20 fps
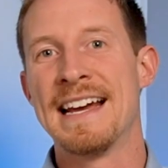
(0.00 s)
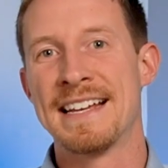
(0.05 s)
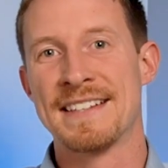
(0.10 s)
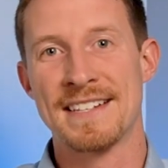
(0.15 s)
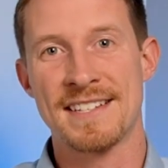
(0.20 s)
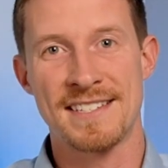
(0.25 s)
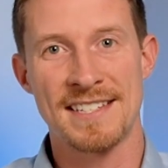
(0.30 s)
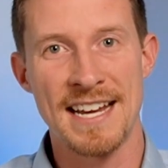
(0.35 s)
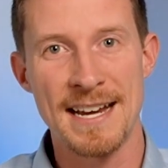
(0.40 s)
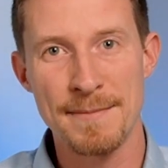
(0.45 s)
at
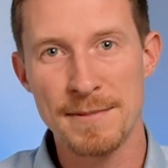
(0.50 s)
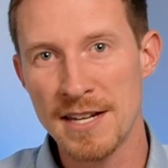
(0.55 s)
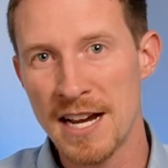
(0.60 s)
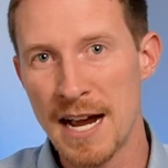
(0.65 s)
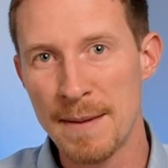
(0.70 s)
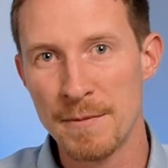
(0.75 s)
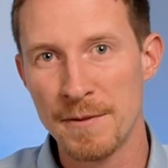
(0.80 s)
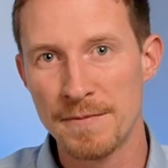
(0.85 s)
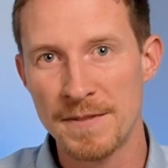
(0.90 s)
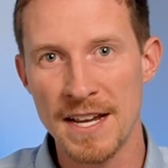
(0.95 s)
the same
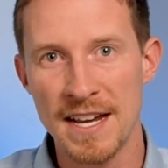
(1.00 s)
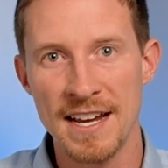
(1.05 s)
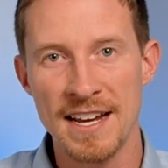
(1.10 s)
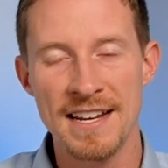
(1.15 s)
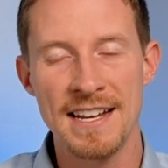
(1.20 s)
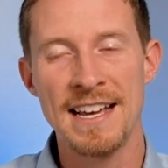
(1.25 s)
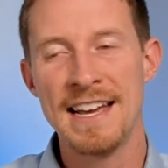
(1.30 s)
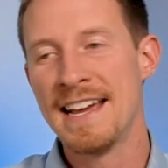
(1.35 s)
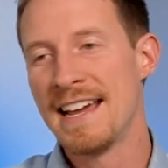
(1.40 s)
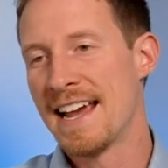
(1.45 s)
time of
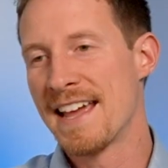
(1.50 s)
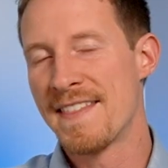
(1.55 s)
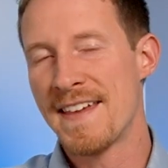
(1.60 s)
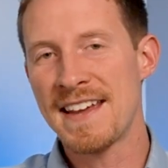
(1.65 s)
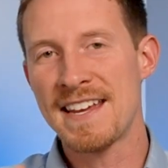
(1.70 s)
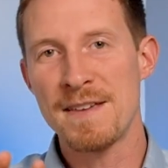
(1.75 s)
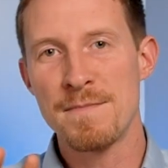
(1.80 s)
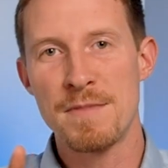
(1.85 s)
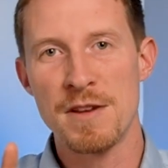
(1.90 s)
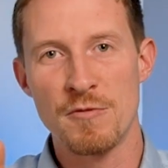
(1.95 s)
day, and
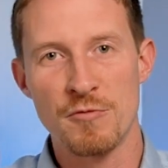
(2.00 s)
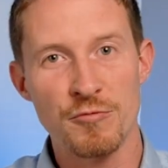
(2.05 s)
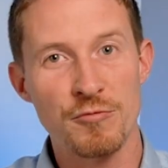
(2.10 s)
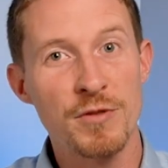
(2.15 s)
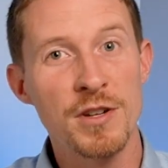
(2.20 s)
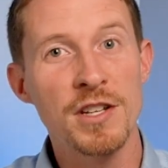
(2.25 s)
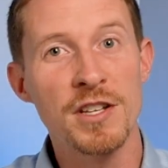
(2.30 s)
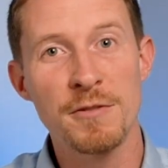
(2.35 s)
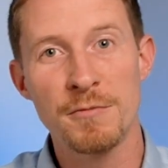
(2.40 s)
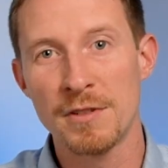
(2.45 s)
they can be
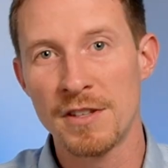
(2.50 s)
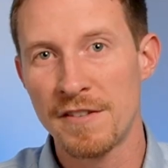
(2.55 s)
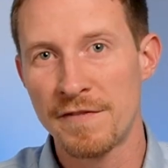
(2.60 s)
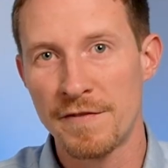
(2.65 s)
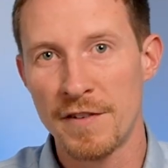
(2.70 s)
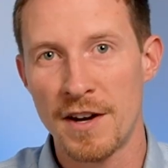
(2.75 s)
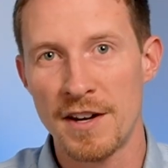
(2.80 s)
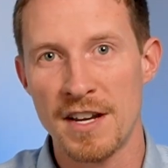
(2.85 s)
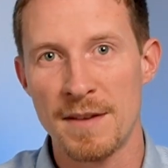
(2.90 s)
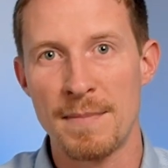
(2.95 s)
really, really
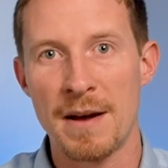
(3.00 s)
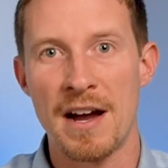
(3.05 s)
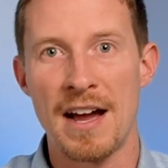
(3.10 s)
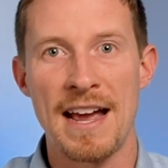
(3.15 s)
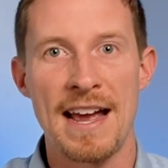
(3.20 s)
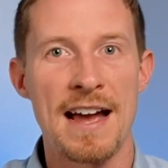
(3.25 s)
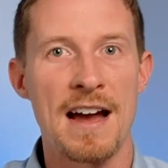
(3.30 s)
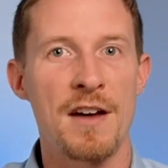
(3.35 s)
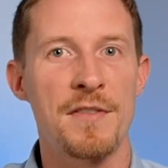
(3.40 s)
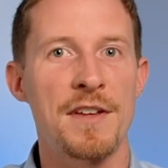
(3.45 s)
funny about
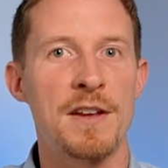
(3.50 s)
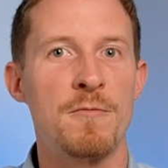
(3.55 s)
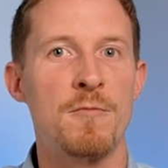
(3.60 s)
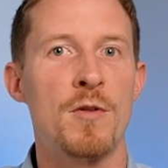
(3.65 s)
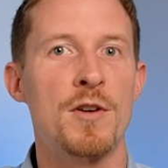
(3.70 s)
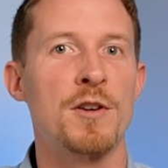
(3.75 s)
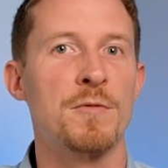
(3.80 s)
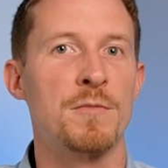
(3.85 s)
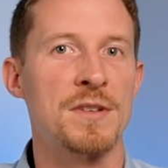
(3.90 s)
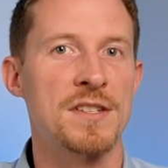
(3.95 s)
how they
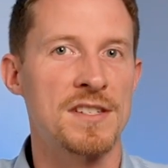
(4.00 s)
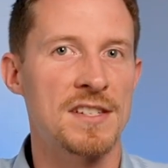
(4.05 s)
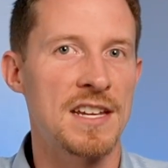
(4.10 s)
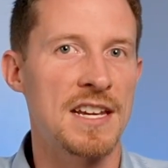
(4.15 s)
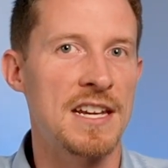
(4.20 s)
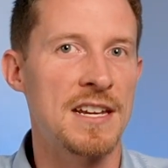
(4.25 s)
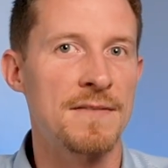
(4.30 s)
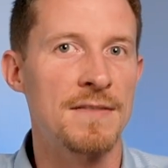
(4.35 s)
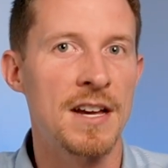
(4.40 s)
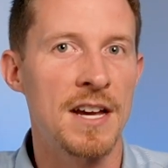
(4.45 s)
want to
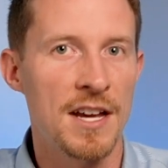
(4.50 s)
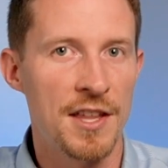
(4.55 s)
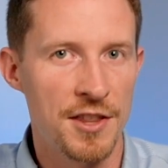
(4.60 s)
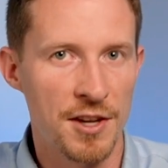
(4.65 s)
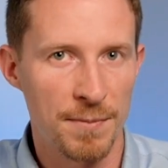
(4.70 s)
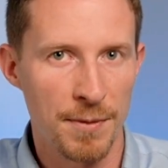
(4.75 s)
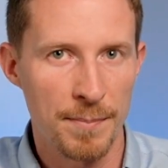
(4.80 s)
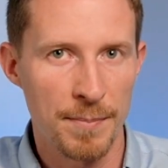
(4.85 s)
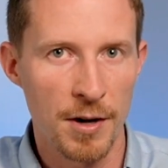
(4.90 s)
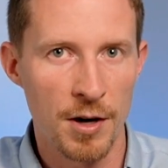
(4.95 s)
receive
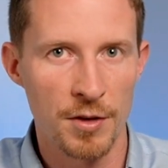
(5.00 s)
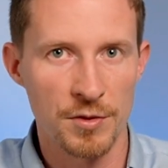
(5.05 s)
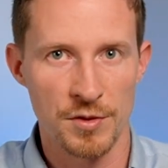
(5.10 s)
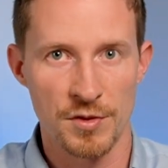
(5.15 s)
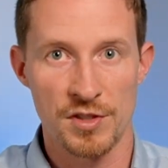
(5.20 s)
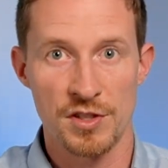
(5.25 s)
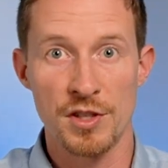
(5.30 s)
the proposal.